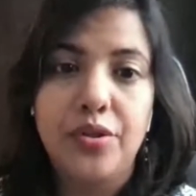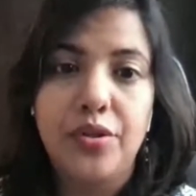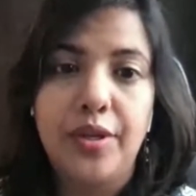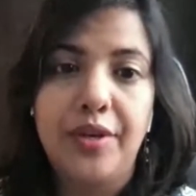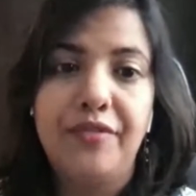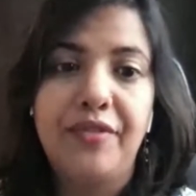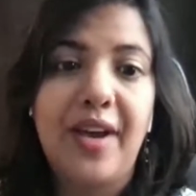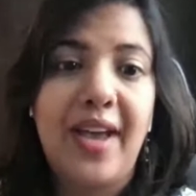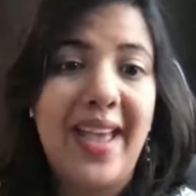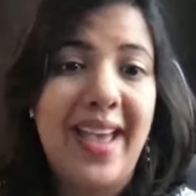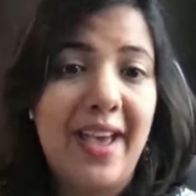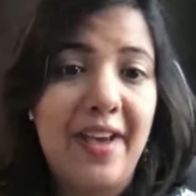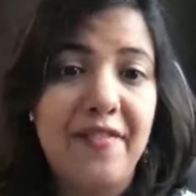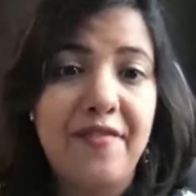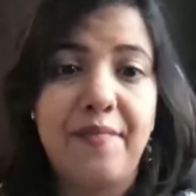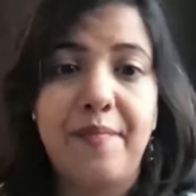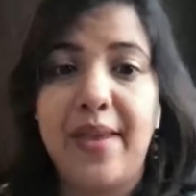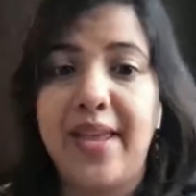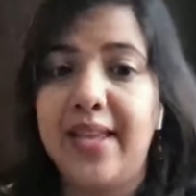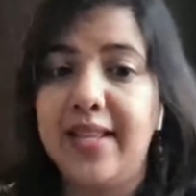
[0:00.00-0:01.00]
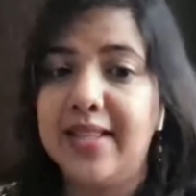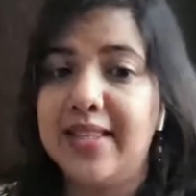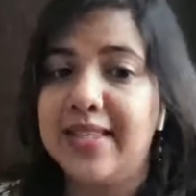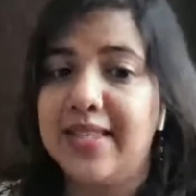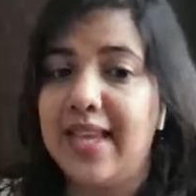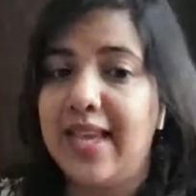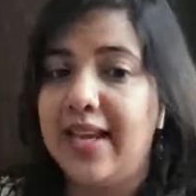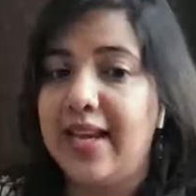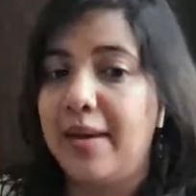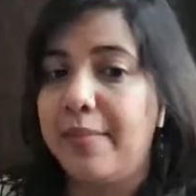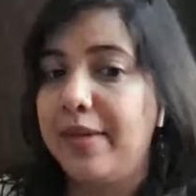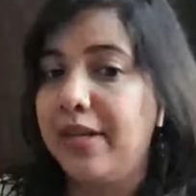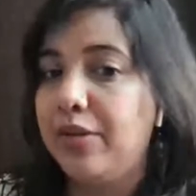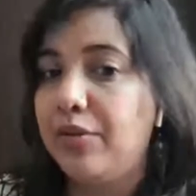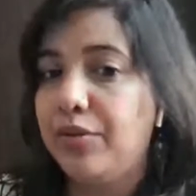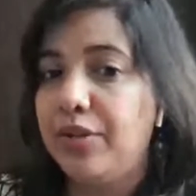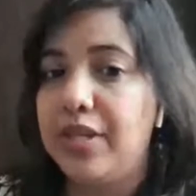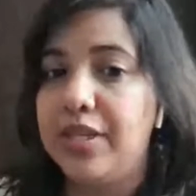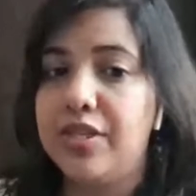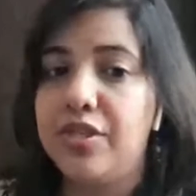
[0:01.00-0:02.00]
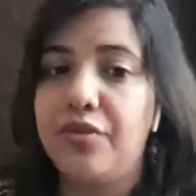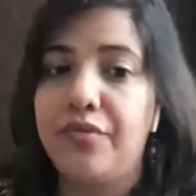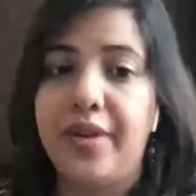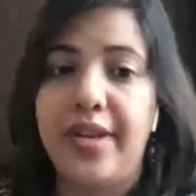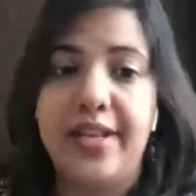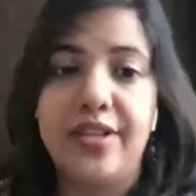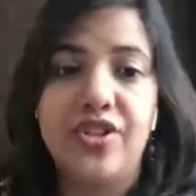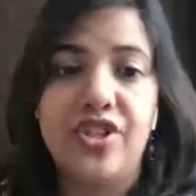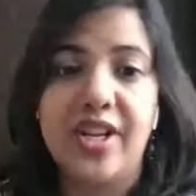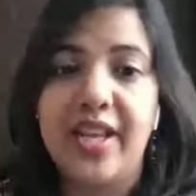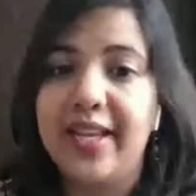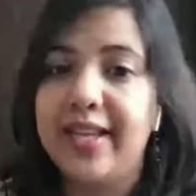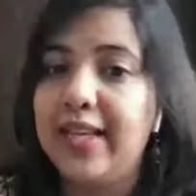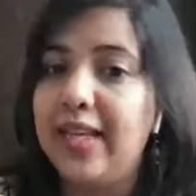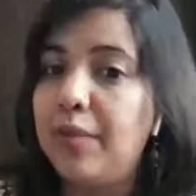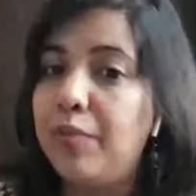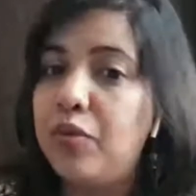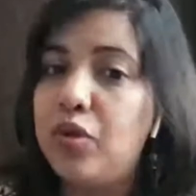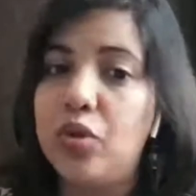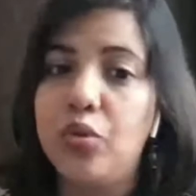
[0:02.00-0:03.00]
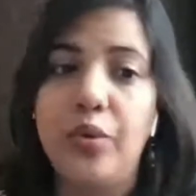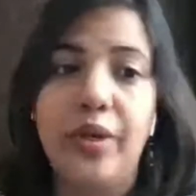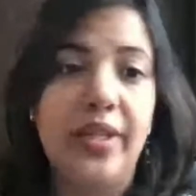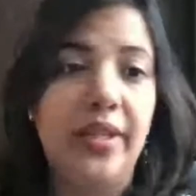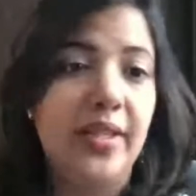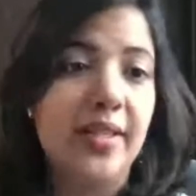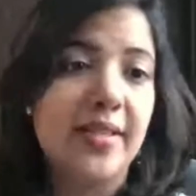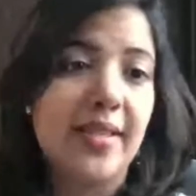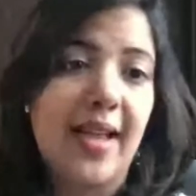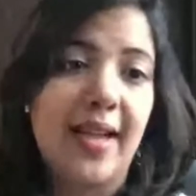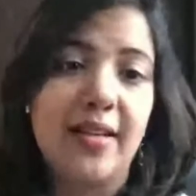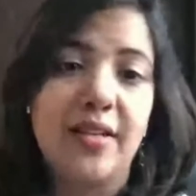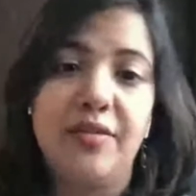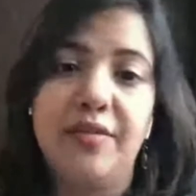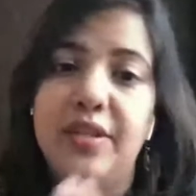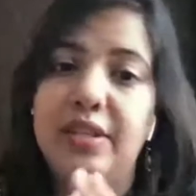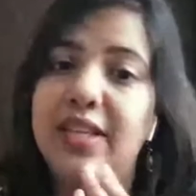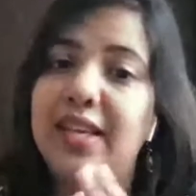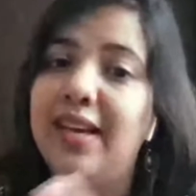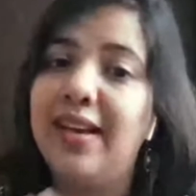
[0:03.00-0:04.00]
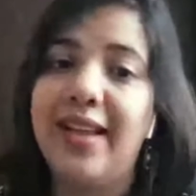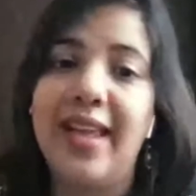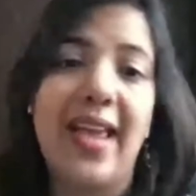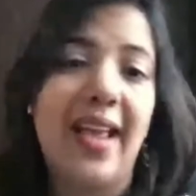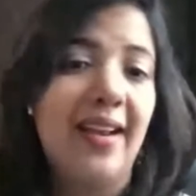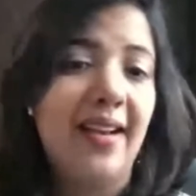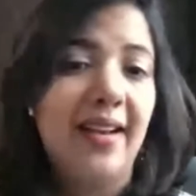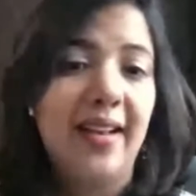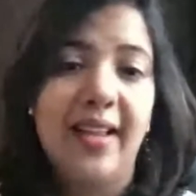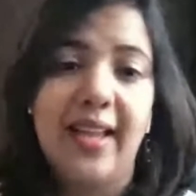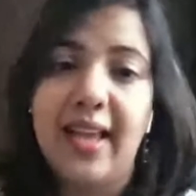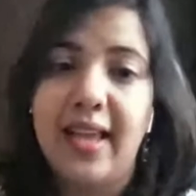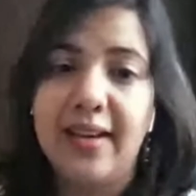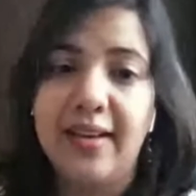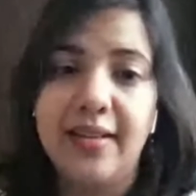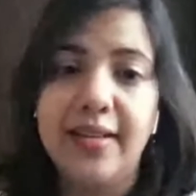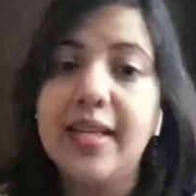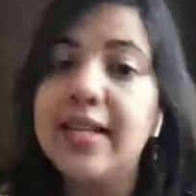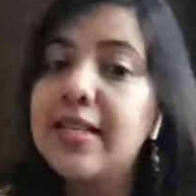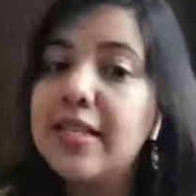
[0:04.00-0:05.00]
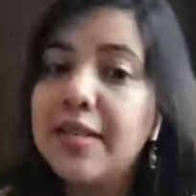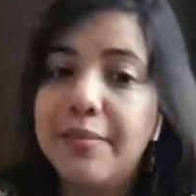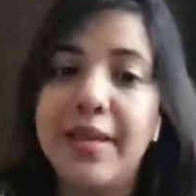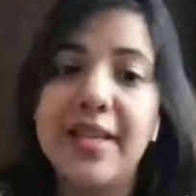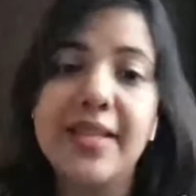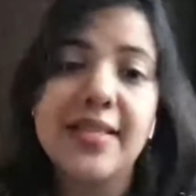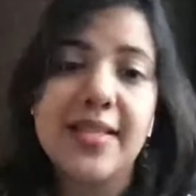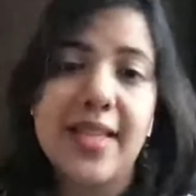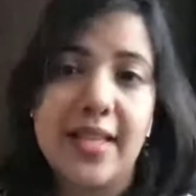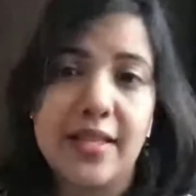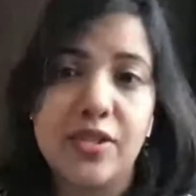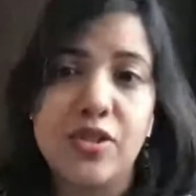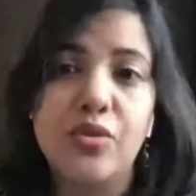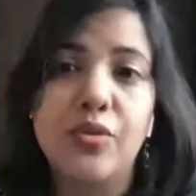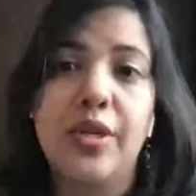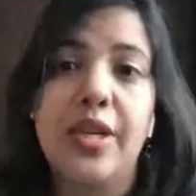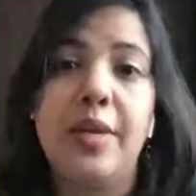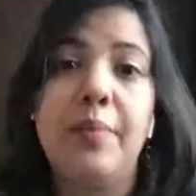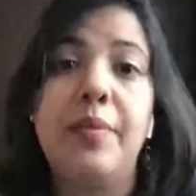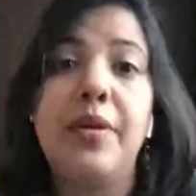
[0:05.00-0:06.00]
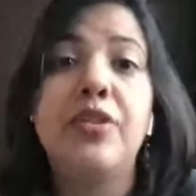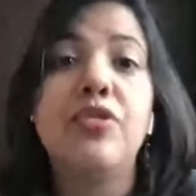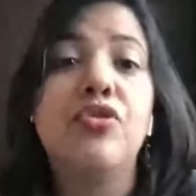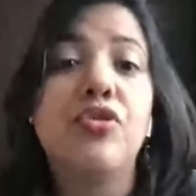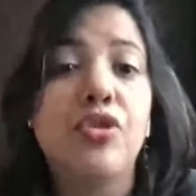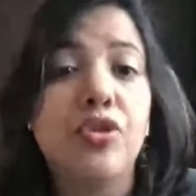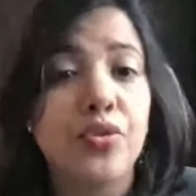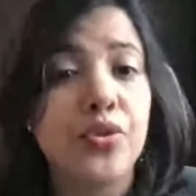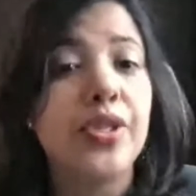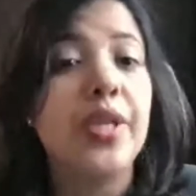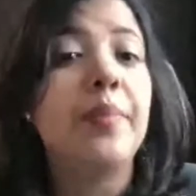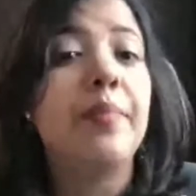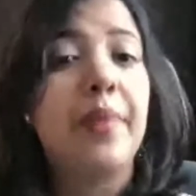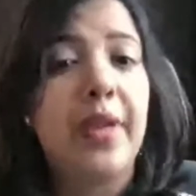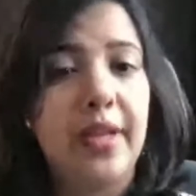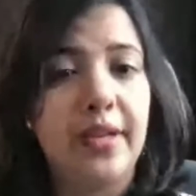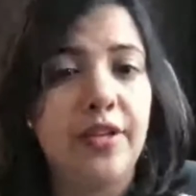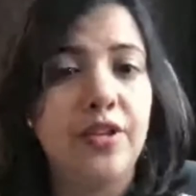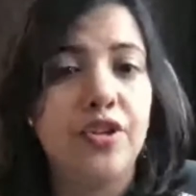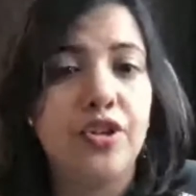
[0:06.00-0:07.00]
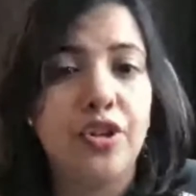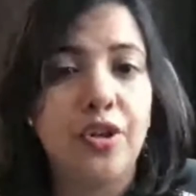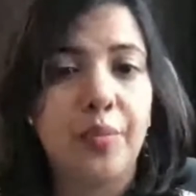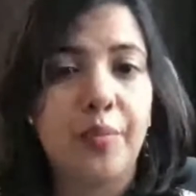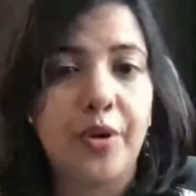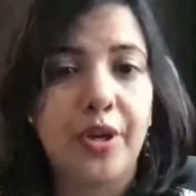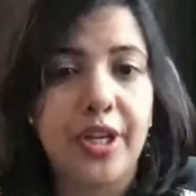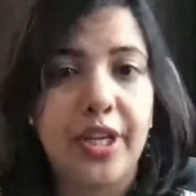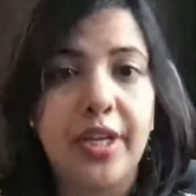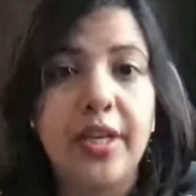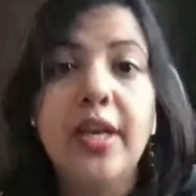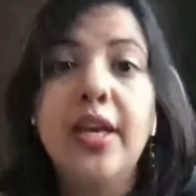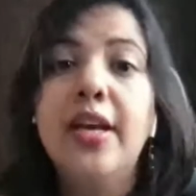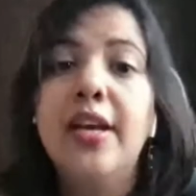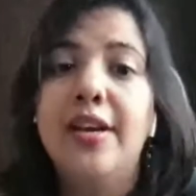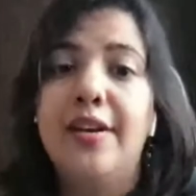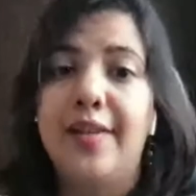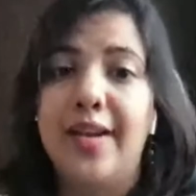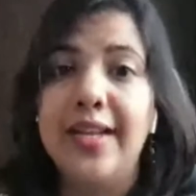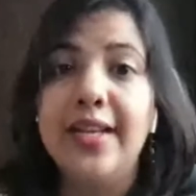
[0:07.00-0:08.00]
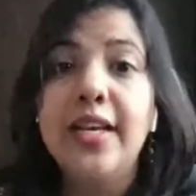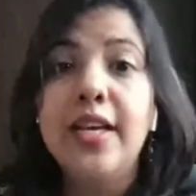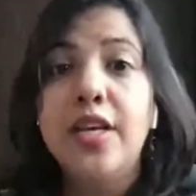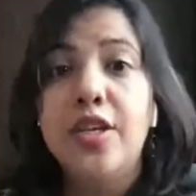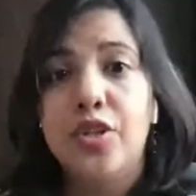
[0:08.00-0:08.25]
So if I have pain, say, coming to this range, and I keep doing this activity again and again, it doesn't make sense to keep introducing pain into your body, right?